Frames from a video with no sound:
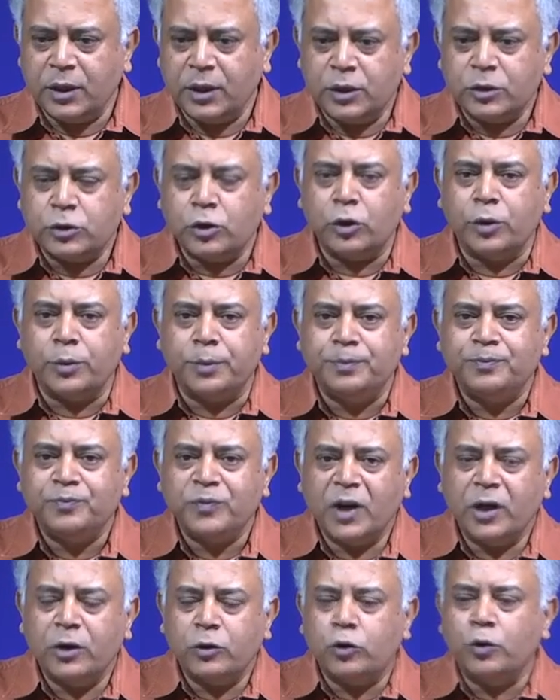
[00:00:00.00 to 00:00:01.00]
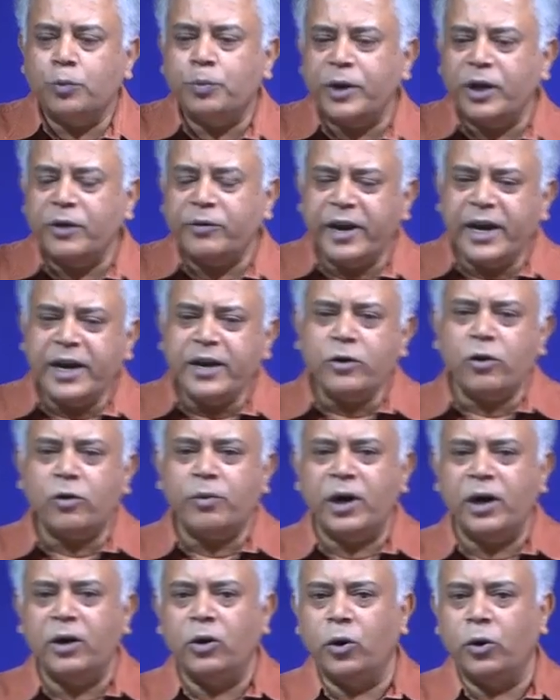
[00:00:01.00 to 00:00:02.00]
So, to prevent
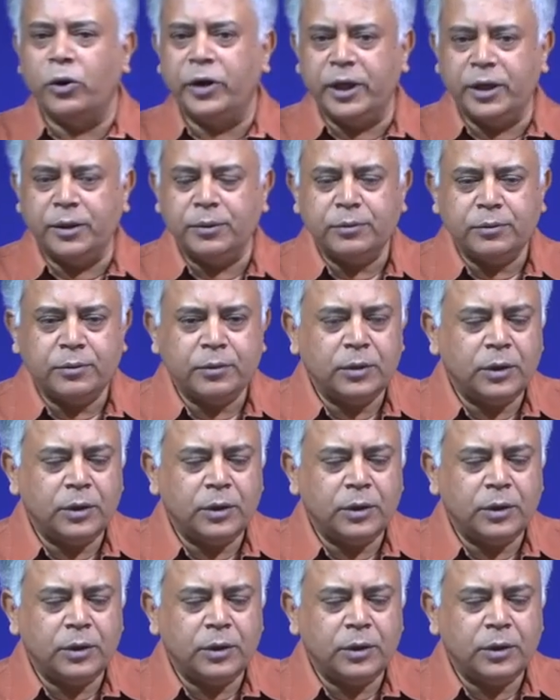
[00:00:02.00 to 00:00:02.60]
overloading,